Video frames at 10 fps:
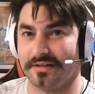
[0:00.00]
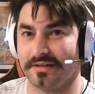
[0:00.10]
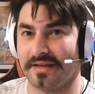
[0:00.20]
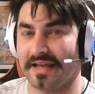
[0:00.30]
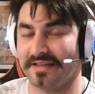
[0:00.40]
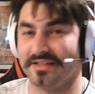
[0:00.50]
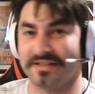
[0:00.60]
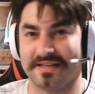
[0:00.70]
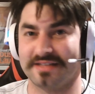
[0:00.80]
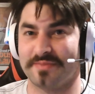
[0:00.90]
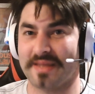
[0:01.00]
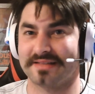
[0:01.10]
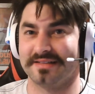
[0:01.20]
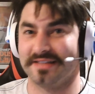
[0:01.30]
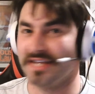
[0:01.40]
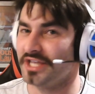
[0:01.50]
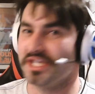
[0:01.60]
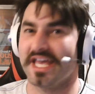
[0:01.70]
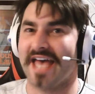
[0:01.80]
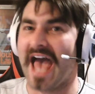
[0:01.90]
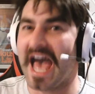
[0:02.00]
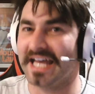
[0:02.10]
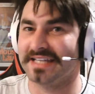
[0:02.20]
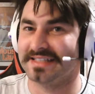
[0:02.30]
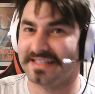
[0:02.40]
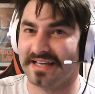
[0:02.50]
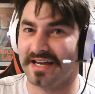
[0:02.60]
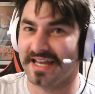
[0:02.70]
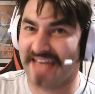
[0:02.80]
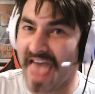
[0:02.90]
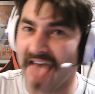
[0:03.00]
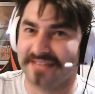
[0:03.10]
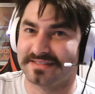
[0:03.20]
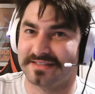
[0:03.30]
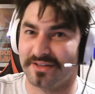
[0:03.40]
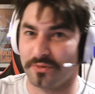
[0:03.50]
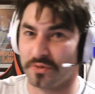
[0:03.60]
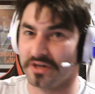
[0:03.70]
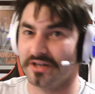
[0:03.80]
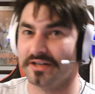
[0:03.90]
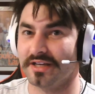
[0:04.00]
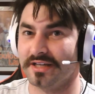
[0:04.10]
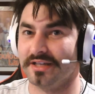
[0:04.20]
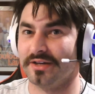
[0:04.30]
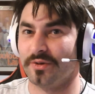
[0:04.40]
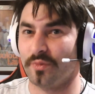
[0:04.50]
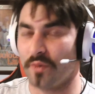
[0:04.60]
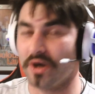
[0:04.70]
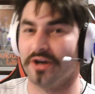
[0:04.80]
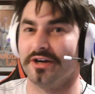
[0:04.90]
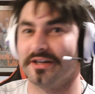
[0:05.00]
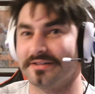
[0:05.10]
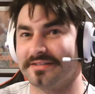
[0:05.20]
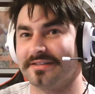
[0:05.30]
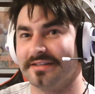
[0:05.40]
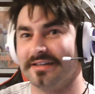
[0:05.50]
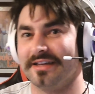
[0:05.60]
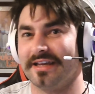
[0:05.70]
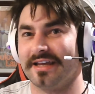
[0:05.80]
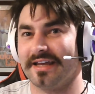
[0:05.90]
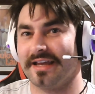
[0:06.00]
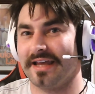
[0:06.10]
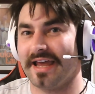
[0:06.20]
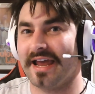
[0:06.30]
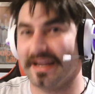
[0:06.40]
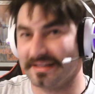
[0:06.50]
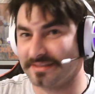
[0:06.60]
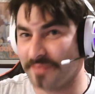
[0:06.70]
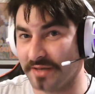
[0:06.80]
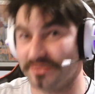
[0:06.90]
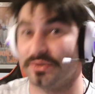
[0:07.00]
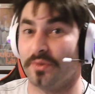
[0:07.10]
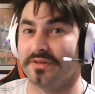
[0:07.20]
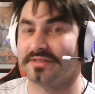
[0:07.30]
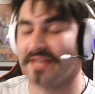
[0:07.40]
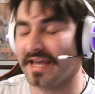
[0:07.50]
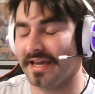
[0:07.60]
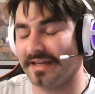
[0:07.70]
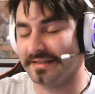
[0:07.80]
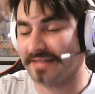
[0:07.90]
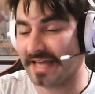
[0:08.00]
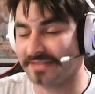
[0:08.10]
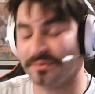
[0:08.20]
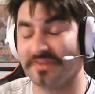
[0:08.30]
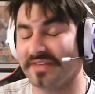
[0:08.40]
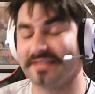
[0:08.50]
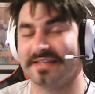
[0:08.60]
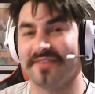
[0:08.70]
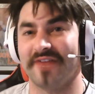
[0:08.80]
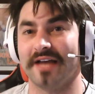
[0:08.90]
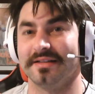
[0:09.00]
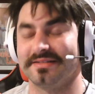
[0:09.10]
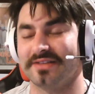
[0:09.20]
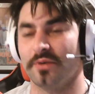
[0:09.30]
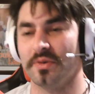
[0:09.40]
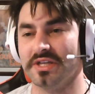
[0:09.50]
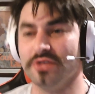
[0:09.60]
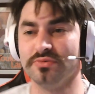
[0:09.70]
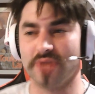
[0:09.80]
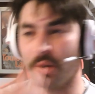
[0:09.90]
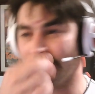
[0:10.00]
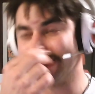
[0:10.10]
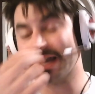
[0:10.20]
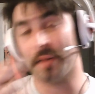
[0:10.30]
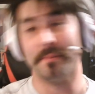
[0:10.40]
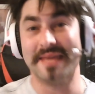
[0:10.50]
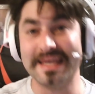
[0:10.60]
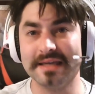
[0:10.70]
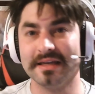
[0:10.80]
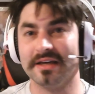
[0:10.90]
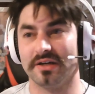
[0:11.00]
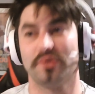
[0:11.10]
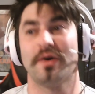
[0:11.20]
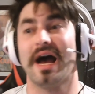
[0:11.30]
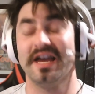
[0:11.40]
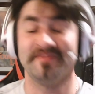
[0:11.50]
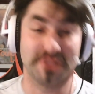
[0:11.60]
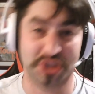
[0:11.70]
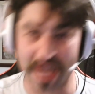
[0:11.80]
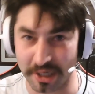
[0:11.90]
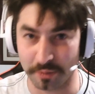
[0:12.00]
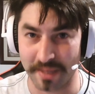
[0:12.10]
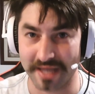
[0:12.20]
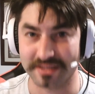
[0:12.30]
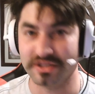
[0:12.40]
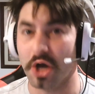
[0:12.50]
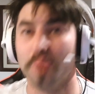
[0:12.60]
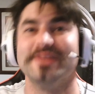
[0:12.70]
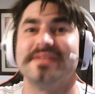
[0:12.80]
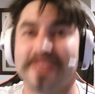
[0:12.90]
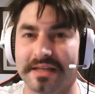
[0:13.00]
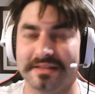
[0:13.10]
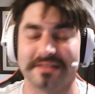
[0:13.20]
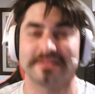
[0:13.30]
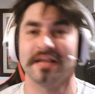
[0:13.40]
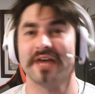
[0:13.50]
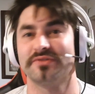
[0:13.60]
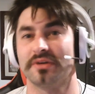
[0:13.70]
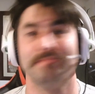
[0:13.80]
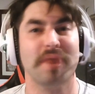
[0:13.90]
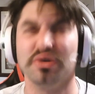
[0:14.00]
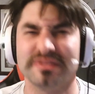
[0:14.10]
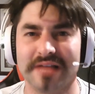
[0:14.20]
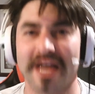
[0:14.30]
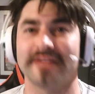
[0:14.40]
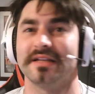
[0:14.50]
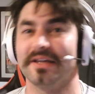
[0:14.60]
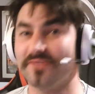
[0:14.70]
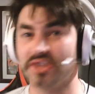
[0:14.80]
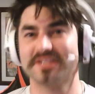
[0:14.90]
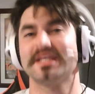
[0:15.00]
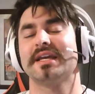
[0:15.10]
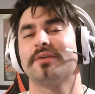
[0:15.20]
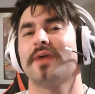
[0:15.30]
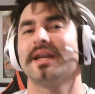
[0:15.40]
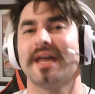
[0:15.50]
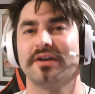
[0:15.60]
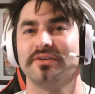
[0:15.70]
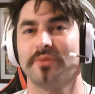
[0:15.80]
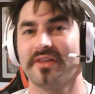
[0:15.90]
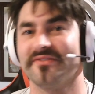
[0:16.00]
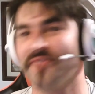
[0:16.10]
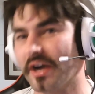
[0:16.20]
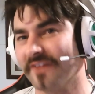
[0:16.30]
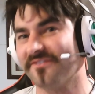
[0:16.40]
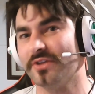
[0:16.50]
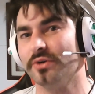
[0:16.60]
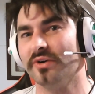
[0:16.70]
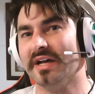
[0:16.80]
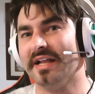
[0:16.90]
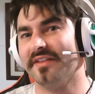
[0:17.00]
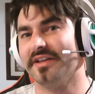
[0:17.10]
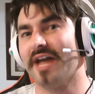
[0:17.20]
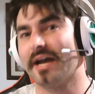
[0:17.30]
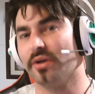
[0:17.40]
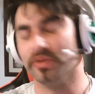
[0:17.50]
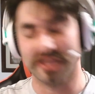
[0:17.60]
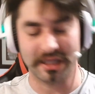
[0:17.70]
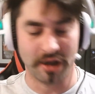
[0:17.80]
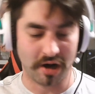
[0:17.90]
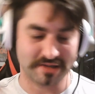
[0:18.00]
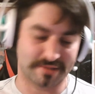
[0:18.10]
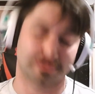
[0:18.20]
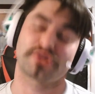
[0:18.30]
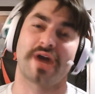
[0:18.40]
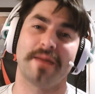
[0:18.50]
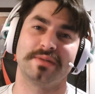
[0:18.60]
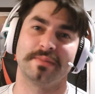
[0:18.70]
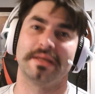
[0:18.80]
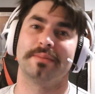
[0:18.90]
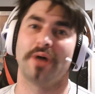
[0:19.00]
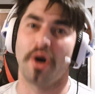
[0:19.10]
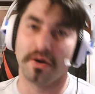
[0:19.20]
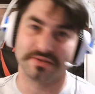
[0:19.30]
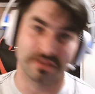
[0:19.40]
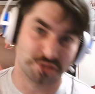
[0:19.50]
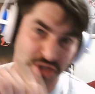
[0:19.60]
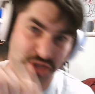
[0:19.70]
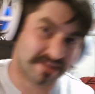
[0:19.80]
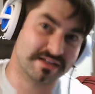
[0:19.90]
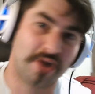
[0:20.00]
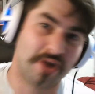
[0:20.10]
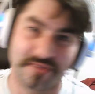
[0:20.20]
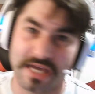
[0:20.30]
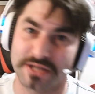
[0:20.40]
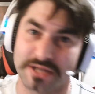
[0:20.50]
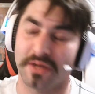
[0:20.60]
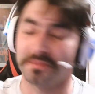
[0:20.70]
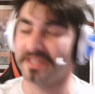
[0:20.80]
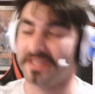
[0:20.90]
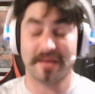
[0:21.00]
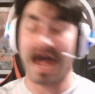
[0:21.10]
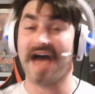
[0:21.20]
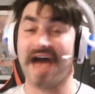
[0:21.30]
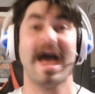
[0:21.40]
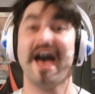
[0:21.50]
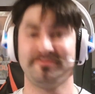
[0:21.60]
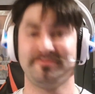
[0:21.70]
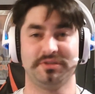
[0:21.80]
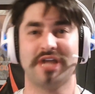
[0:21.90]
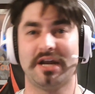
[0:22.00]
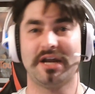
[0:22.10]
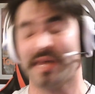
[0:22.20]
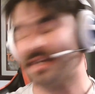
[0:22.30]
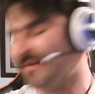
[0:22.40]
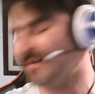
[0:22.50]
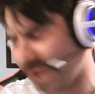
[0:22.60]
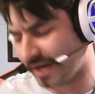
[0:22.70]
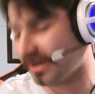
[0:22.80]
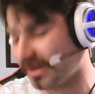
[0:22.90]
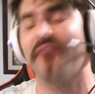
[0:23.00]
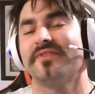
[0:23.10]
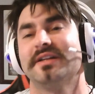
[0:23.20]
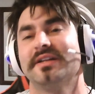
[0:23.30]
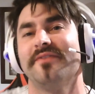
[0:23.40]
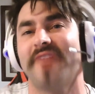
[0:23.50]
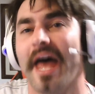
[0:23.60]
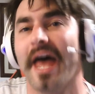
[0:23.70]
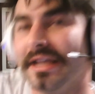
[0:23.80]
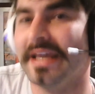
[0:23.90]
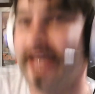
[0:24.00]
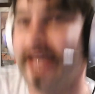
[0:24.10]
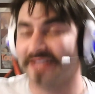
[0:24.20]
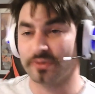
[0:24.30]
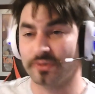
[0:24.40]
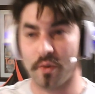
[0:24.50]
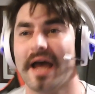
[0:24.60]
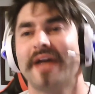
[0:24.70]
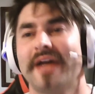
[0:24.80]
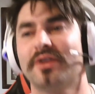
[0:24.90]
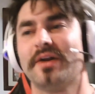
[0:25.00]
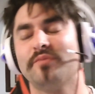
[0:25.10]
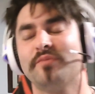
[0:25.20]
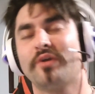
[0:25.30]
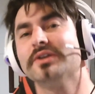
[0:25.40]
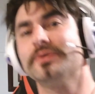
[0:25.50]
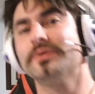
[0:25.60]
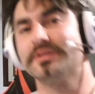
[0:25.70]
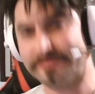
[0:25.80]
And it's basically, you add an S to the word words, and it spells swords. And that's when things get violent. So when you don't allow me, who I've been shadow banned, no one's seeing this live stream, most likely. If you're seeing it right now, you're one of the very few that not only are subscribed to me, but also check the notification bell, because I have been shadow banned. I'm very confident of that. And that's why I don't have more viewers.